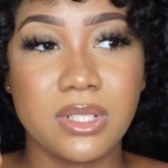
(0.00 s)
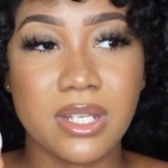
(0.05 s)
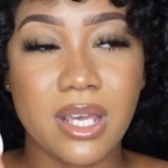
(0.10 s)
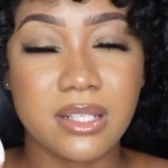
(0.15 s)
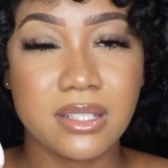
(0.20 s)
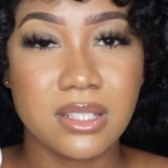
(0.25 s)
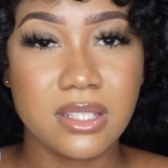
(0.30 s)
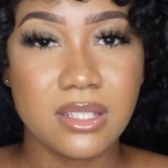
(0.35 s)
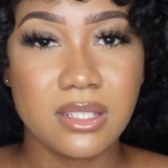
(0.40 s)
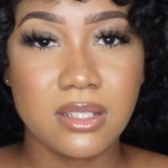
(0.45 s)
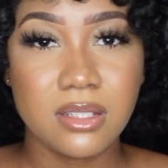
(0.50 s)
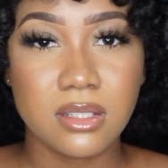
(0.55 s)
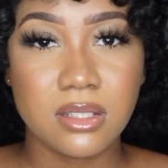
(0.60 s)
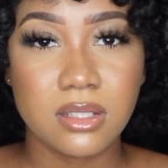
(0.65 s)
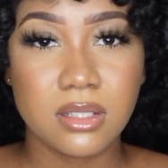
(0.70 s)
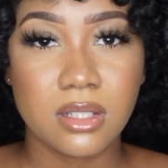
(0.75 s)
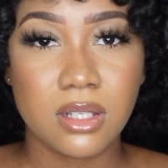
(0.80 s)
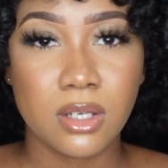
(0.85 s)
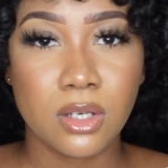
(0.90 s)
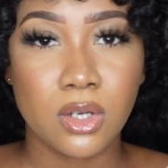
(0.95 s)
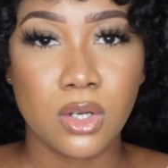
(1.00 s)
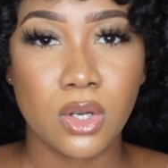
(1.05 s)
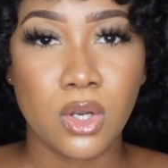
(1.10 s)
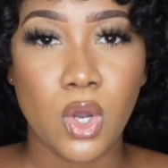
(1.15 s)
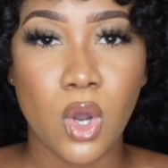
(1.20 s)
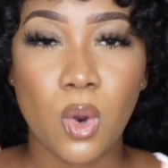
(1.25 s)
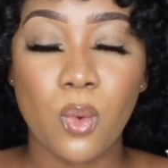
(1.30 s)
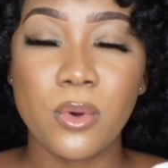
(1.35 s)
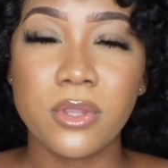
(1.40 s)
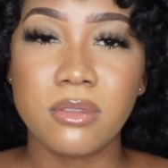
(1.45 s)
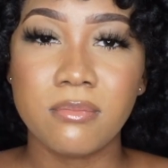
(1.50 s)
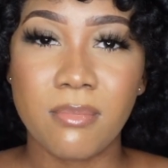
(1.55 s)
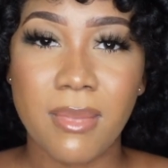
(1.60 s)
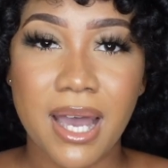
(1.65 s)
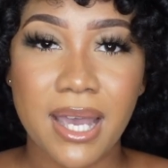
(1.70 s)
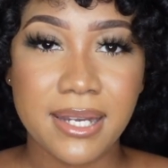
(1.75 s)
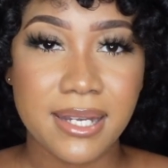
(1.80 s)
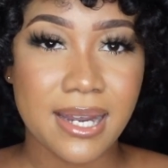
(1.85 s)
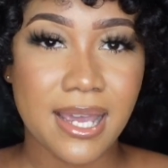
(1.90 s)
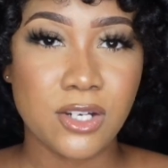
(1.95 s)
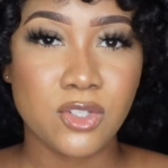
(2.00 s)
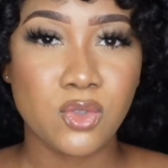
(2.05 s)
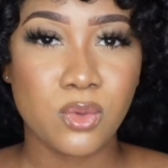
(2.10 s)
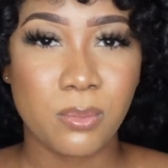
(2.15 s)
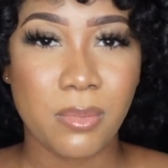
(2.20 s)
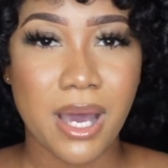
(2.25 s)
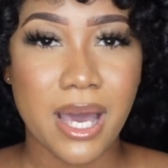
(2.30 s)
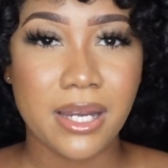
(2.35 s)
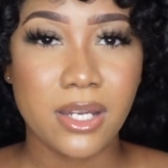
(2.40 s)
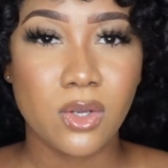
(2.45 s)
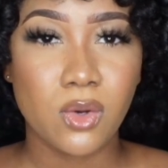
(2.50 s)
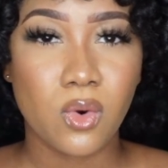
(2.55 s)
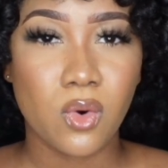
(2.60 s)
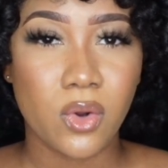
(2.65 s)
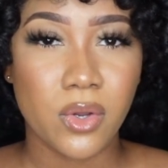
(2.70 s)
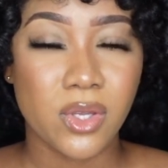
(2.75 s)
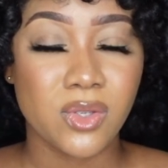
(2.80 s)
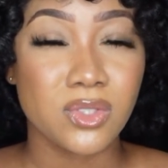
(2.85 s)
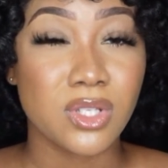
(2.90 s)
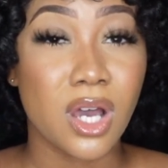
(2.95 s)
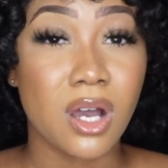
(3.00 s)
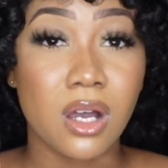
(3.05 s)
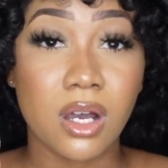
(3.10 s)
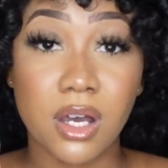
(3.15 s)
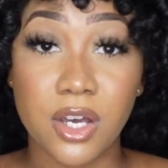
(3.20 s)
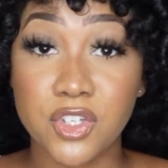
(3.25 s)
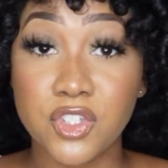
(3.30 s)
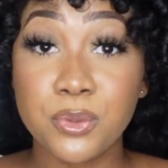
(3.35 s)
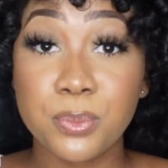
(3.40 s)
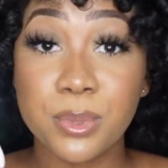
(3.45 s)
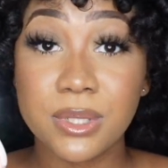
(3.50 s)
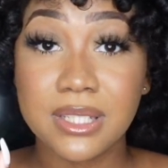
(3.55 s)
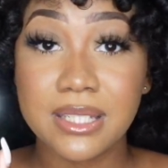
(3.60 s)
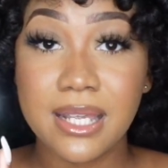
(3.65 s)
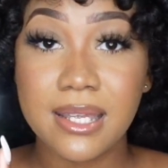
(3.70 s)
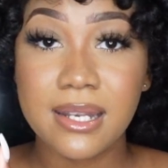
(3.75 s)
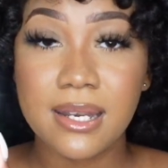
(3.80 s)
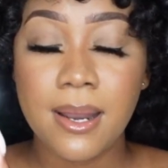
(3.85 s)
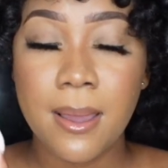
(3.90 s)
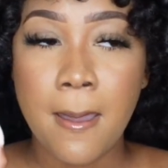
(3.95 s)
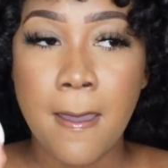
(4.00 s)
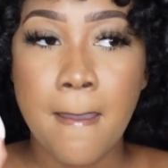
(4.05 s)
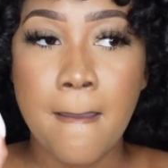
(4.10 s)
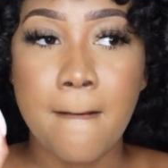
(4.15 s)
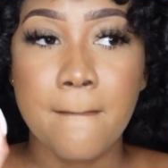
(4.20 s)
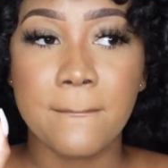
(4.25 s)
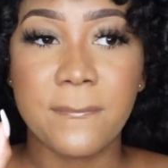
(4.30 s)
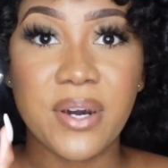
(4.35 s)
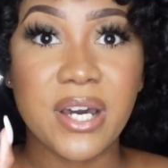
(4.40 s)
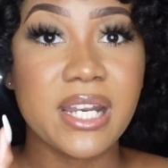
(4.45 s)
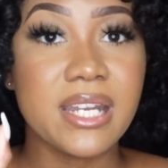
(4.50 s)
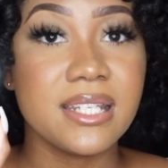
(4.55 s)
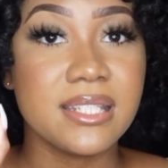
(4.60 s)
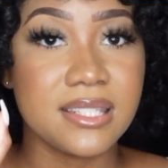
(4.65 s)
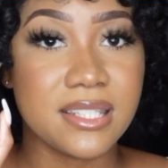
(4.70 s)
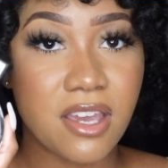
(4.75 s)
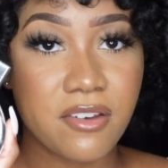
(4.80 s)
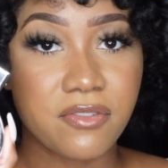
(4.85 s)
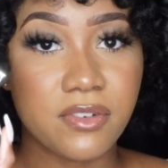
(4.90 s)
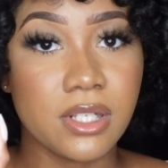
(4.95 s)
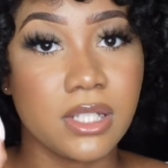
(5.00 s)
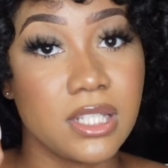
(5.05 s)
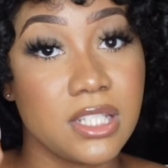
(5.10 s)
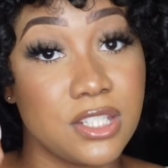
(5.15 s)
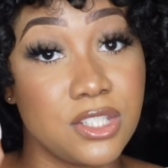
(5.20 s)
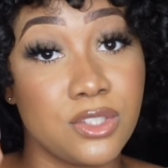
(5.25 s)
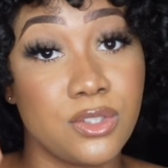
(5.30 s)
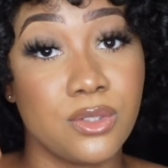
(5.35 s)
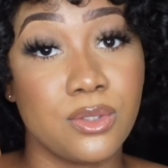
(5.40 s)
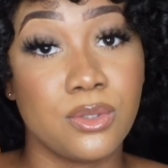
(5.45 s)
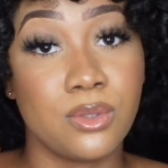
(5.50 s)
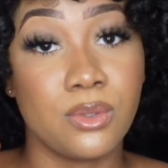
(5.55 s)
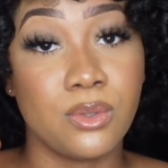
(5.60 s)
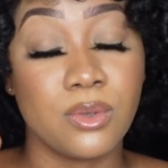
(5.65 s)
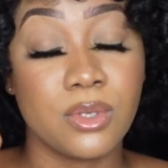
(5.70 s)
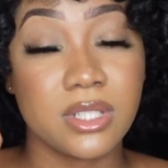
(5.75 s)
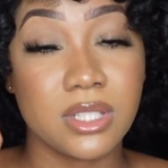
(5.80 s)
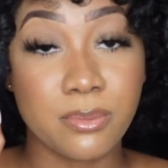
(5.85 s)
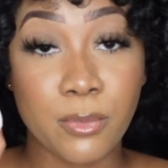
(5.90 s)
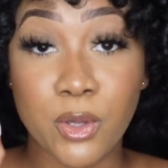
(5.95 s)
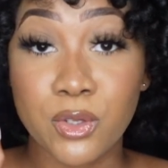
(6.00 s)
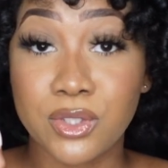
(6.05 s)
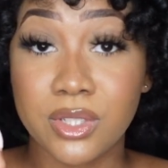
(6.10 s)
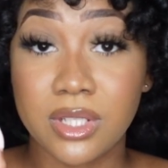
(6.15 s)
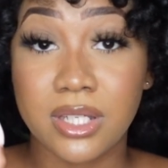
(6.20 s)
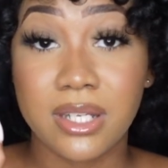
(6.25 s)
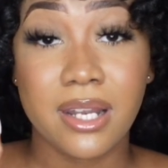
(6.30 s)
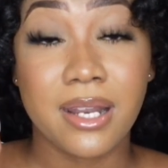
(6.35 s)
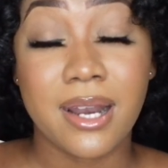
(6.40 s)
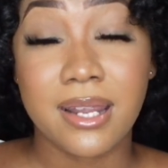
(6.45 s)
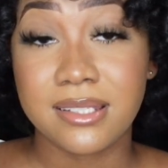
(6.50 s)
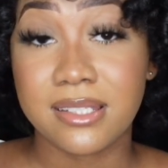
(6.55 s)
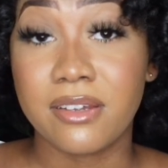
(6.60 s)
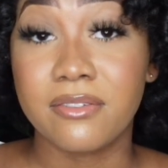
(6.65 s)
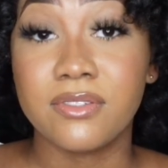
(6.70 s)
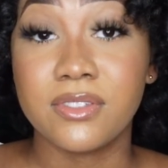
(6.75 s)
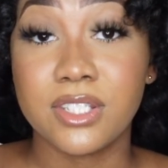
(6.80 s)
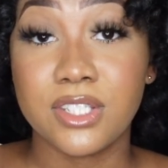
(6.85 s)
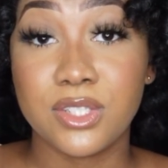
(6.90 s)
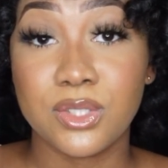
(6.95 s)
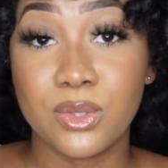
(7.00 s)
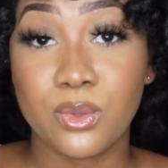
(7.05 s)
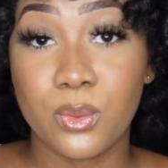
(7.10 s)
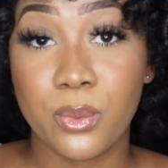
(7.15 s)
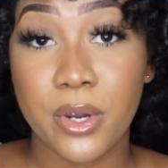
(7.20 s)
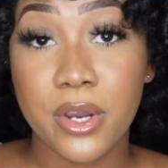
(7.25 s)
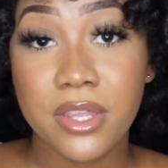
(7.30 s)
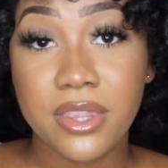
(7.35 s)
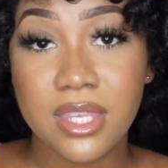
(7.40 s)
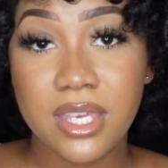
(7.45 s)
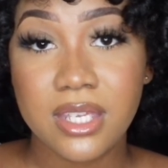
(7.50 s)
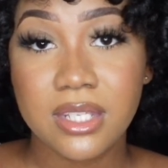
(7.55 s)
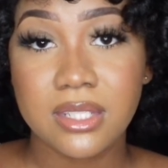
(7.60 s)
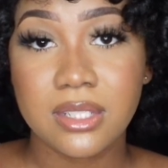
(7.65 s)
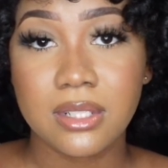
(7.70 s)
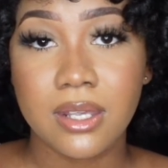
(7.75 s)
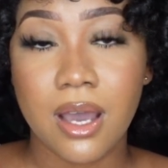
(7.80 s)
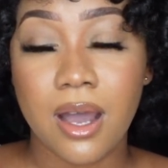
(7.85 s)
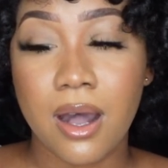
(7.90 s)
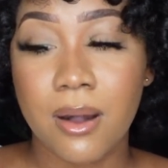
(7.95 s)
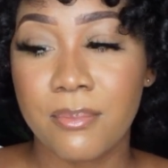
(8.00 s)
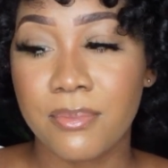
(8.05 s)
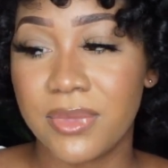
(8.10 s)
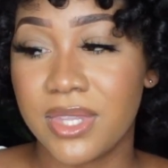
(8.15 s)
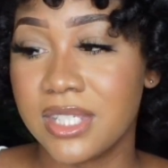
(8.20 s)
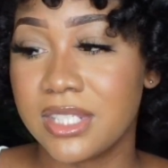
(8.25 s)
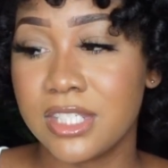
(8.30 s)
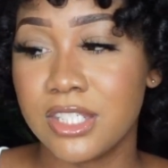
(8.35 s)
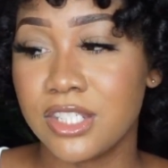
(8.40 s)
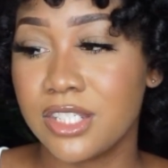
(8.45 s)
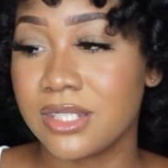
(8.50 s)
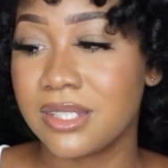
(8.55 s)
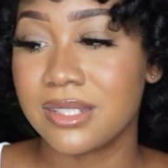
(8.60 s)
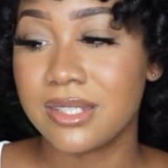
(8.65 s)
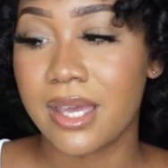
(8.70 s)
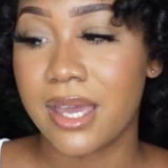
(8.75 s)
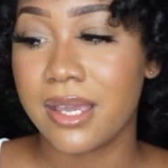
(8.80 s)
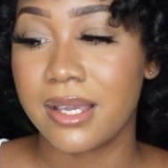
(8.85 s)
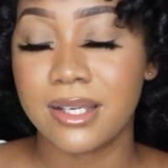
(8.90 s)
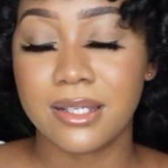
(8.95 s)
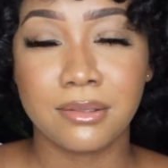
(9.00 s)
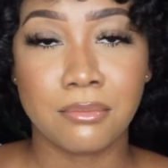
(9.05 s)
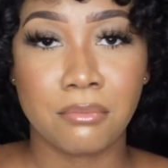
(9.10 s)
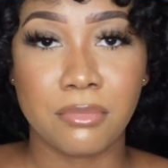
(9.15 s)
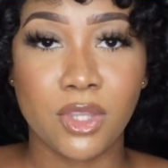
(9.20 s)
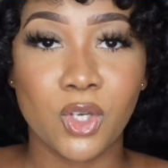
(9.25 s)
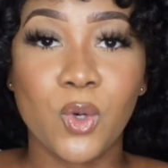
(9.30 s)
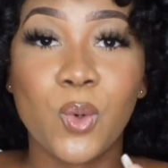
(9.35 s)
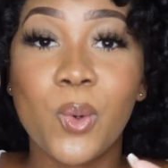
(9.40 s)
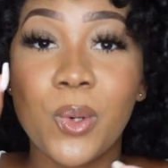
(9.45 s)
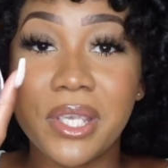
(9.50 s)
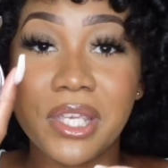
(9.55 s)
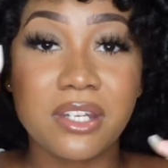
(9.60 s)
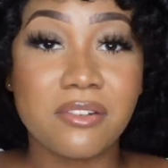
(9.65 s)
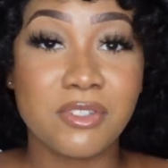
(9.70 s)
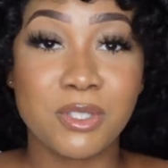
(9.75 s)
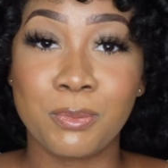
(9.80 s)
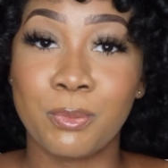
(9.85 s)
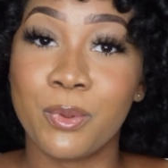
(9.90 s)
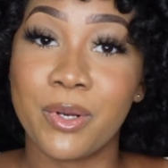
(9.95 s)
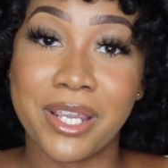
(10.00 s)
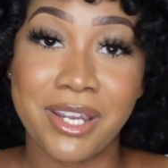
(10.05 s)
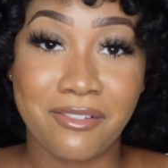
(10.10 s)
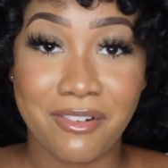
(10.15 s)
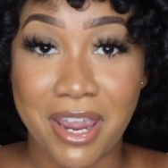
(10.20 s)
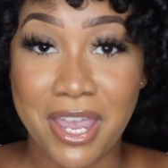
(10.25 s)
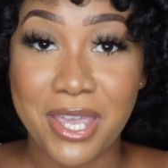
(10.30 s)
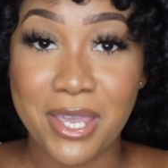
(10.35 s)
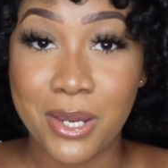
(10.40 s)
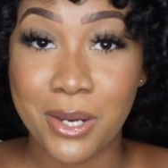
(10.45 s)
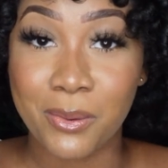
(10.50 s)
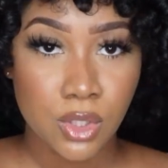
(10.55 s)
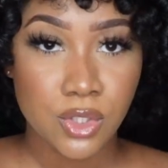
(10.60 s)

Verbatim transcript: doesn't go with my natural body oils 100%, but it definitely still smells good, and I definitely still wear this. This is just like the queen of spring right here.